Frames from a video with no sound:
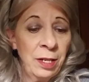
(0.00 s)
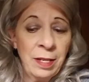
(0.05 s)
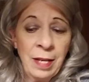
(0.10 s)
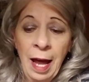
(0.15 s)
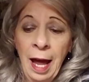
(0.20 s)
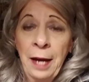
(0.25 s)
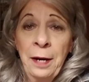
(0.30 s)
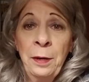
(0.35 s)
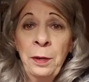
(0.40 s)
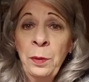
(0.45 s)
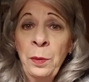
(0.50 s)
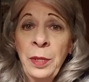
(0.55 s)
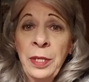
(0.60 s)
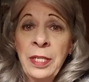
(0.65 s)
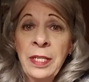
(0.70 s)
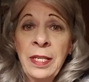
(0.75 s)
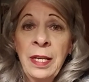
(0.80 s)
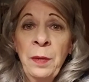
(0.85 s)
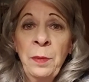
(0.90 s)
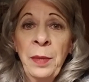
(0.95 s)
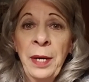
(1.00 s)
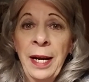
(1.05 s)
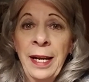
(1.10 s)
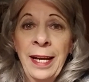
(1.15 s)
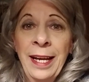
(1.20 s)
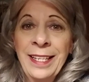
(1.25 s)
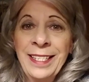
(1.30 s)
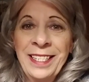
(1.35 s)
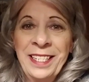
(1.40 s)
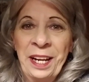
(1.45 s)
I don't know what to say when I
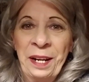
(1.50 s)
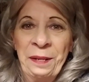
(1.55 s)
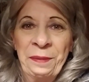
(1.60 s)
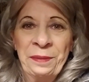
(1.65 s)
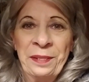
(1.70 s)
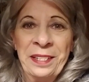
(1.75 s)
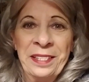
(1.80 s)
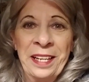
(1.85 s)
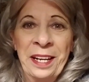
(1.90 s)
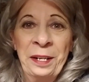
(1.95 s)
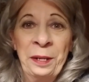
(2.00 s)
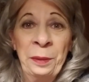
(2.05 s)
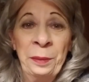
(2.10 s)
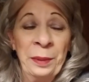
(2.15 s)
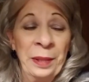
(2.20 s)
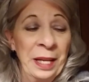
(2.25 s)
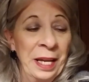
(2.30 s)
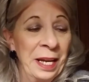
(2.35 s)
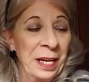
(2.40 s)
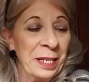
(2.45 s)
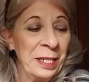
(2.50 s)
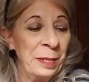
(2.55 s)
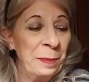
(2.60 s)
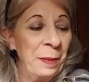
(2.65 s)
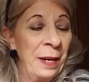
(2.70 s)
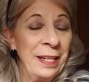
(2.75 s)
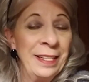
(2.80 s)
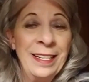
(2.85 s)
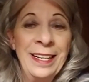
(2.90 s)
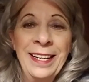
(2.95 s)
get stuff, because I don't really
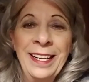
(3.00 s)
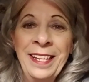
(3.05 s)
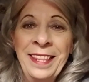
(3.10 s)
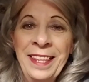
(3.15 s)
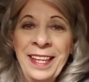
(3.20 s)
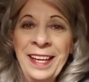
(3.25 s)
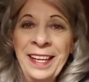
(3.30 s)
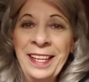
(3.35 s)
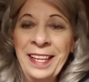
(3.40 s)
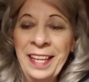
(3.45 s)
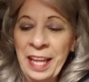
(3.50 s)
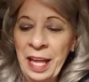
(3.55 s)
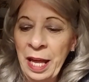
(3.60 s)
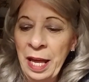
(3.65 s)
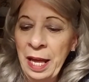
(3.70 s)
expect anything.